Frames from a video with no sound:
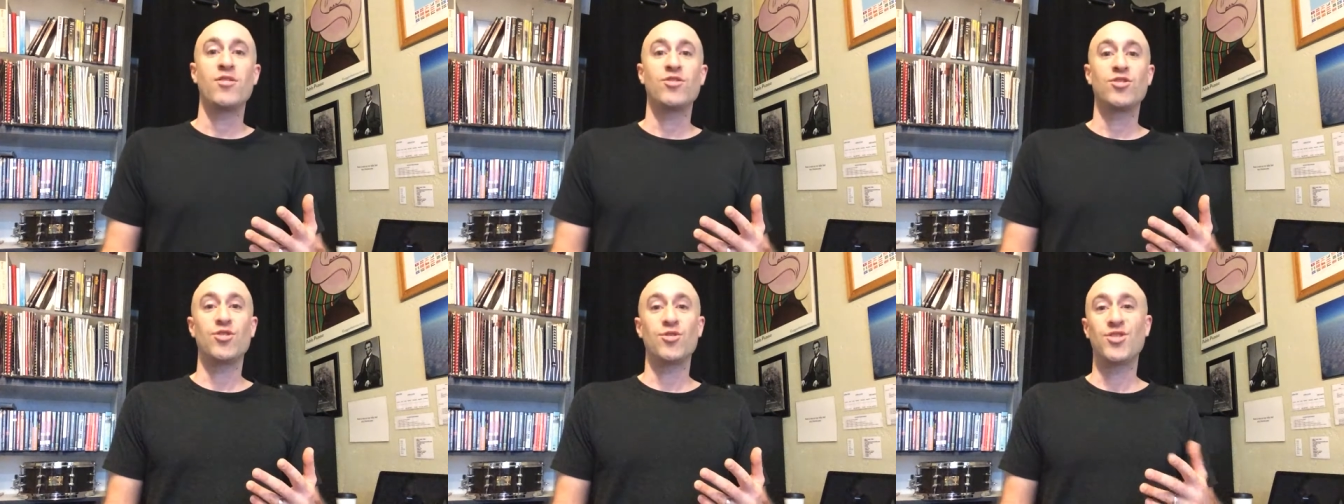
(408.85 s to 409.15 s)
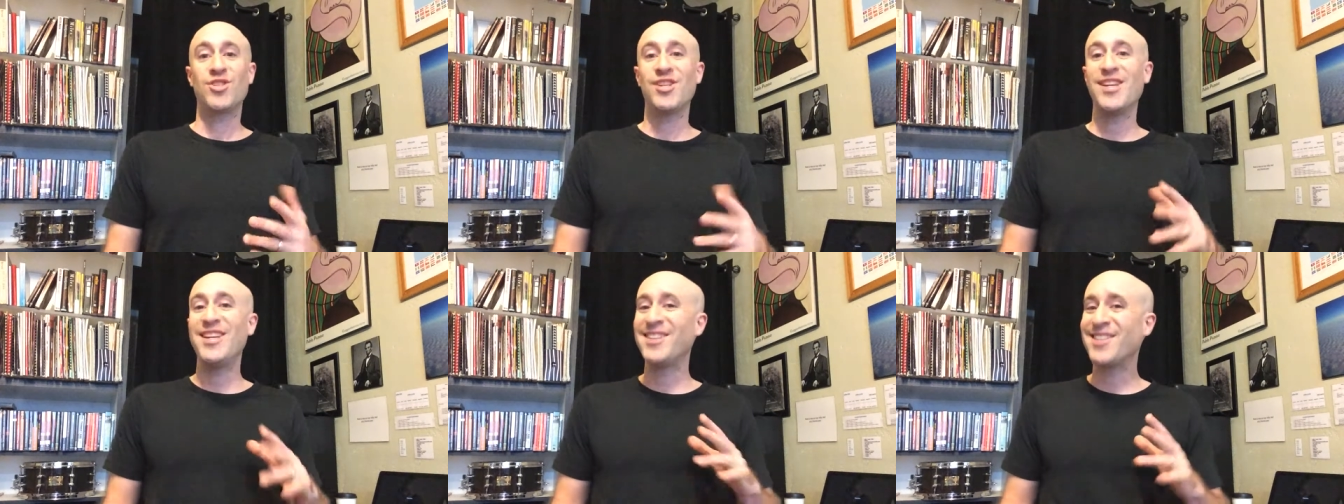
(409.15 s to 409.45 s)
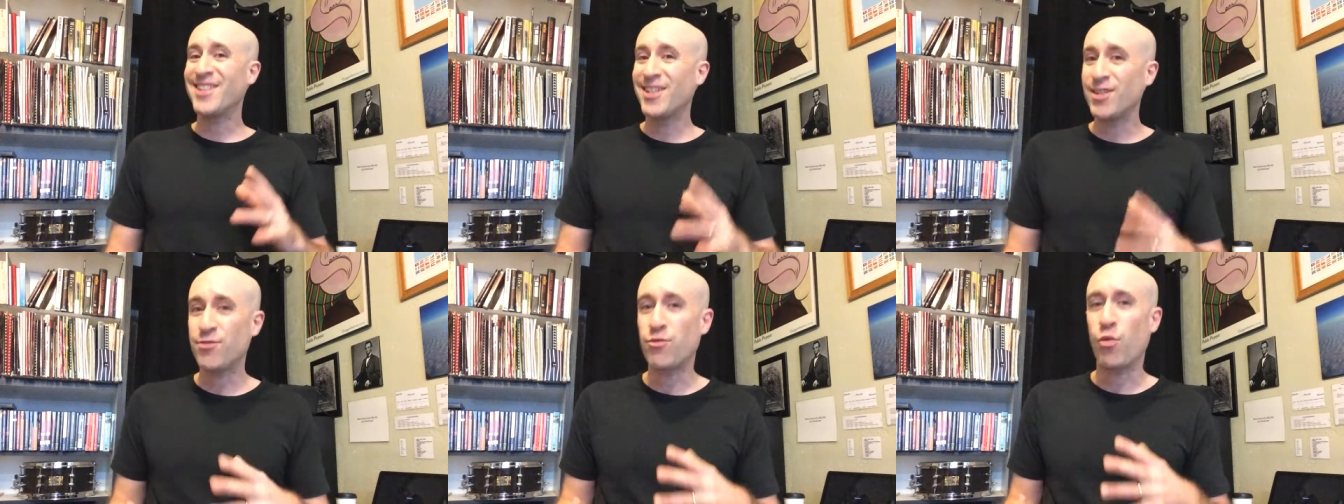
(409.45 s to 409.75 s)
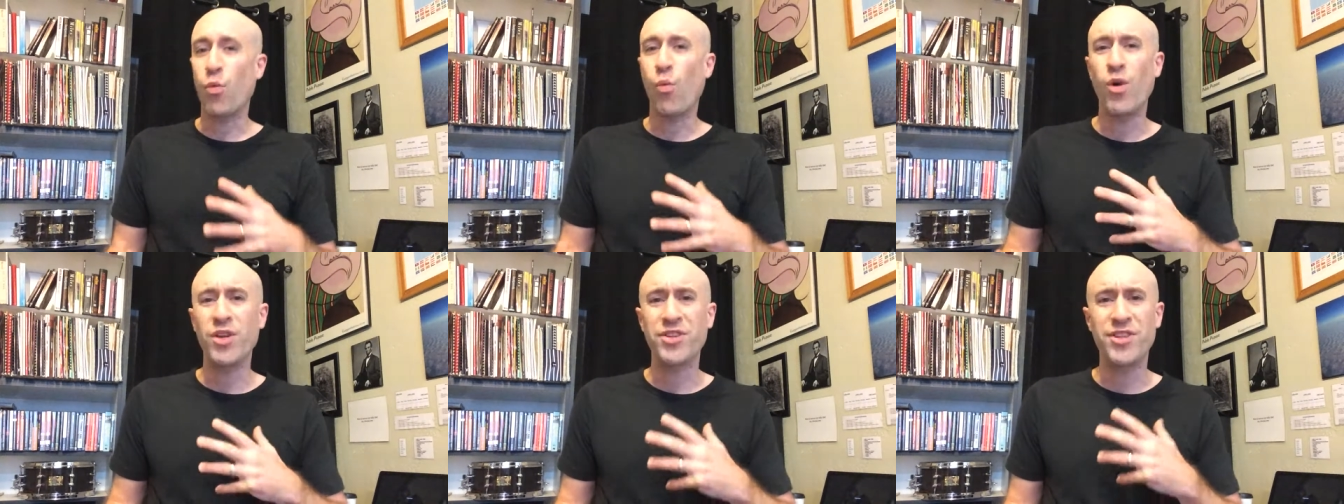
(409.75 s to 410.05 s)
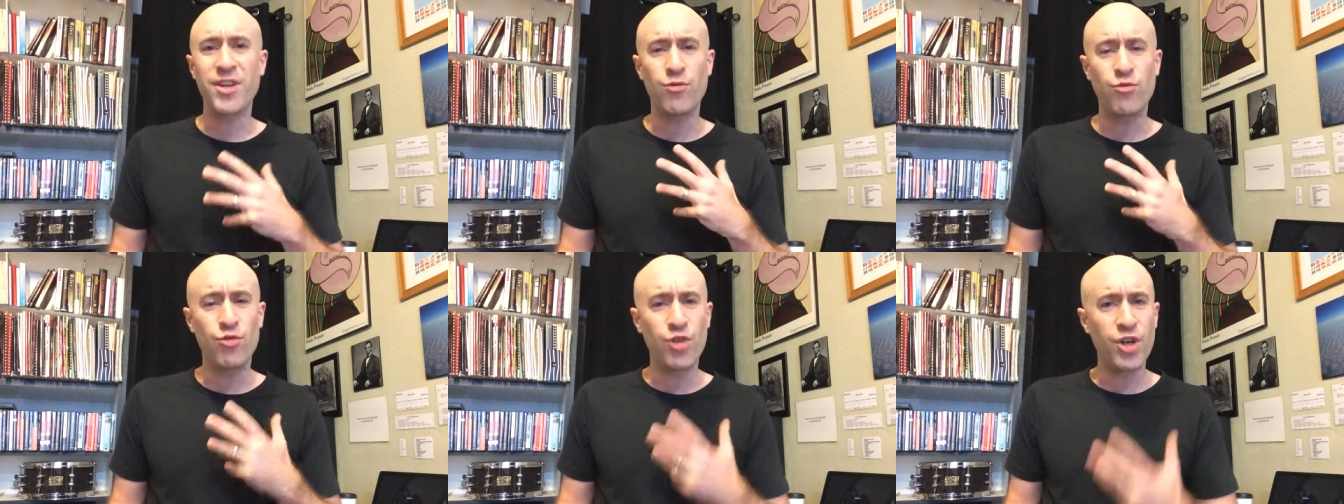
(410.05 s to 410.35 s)
So seeing things for what
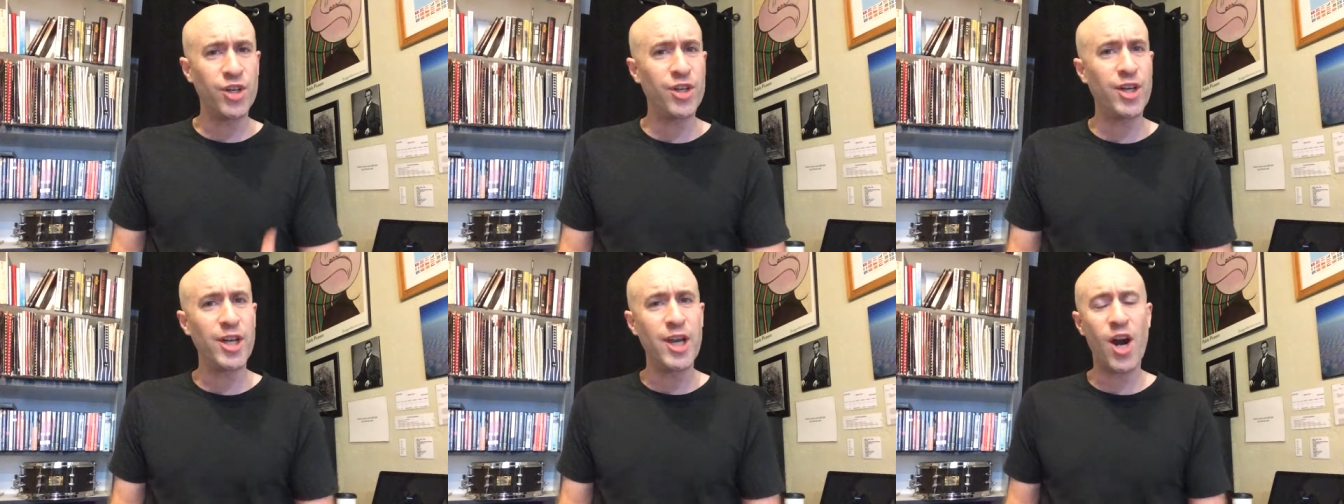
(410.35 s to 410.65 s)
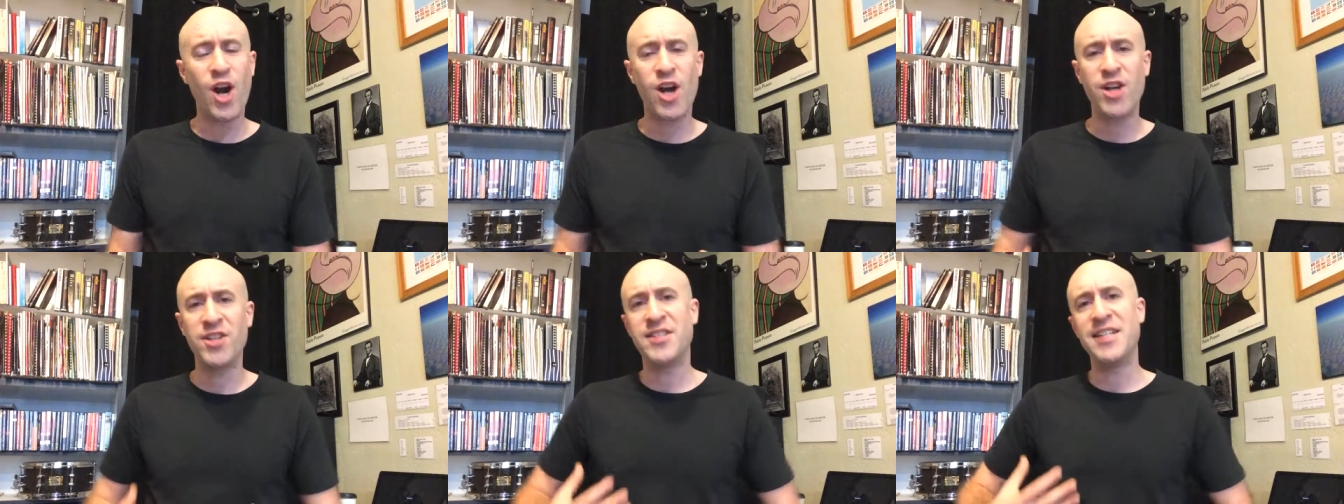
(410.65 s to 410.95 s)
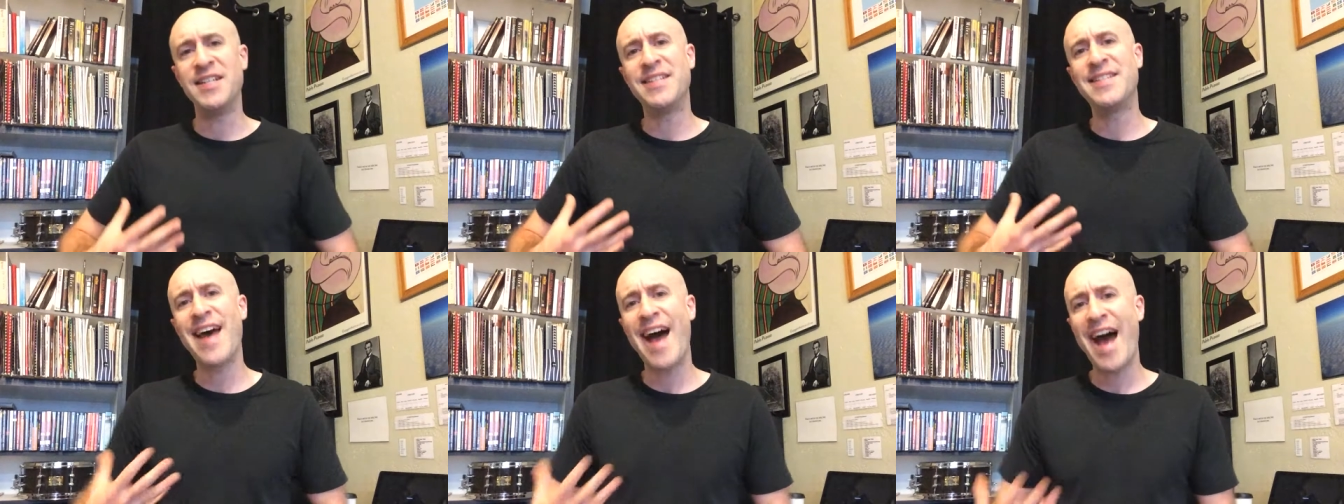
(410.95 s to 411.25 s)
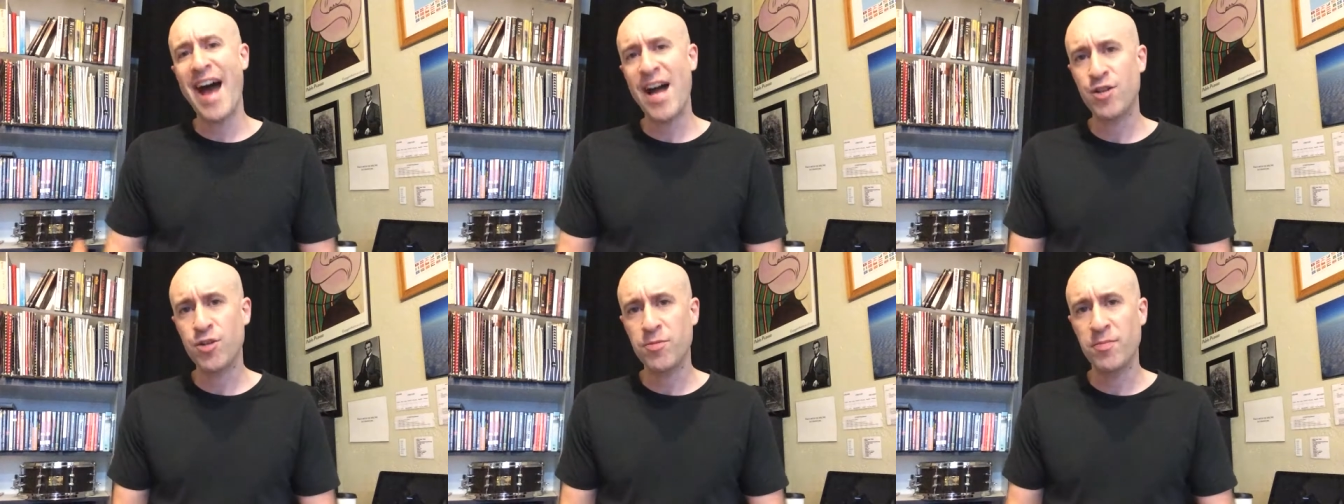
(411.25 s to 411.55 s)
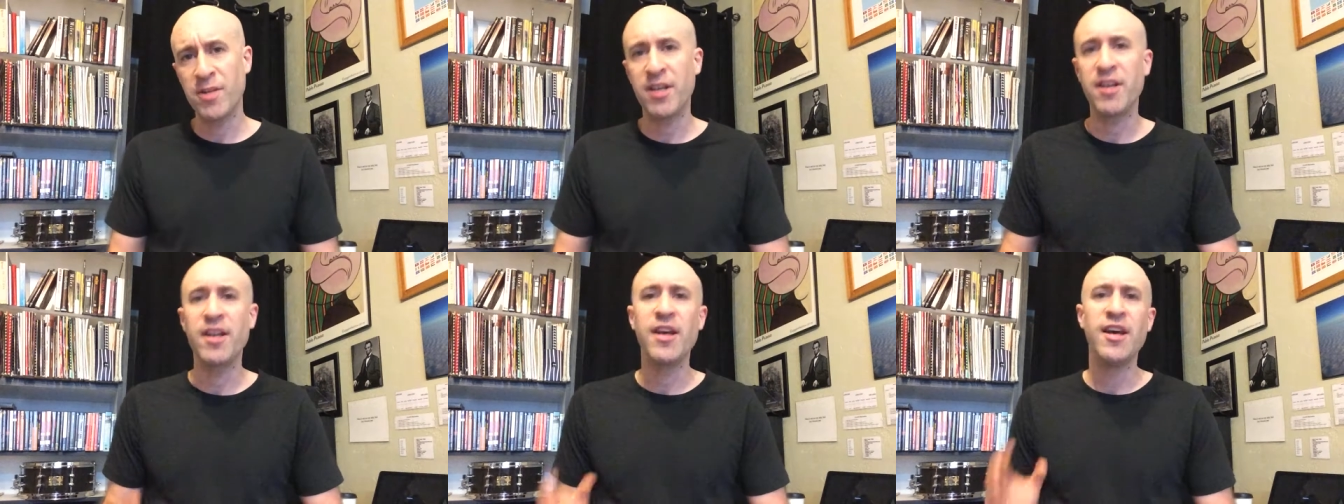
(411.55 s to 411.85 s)
they really are,
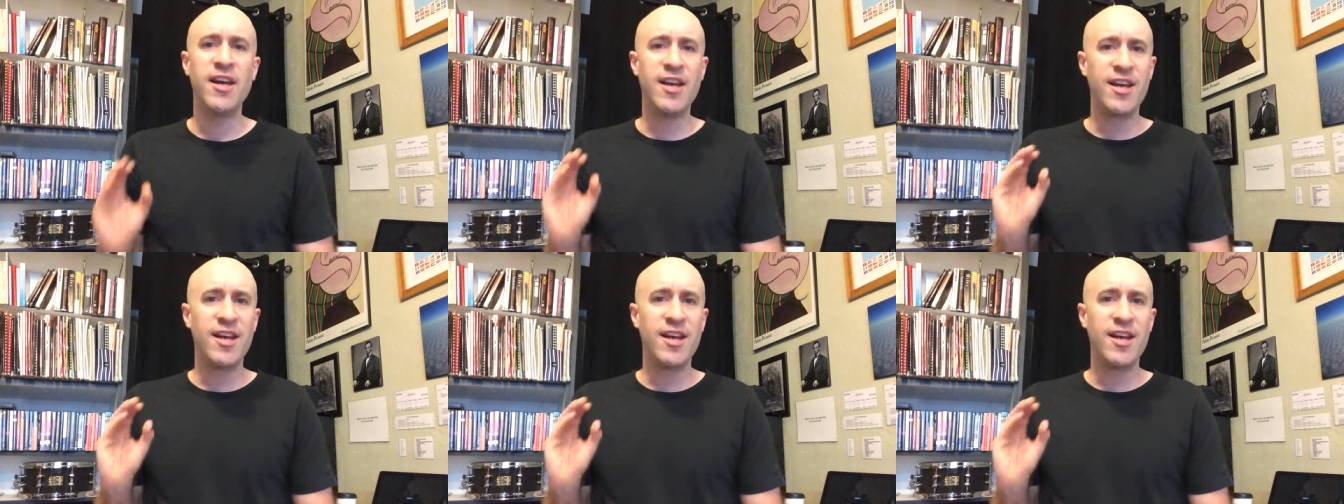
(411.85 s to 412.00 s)
detachment,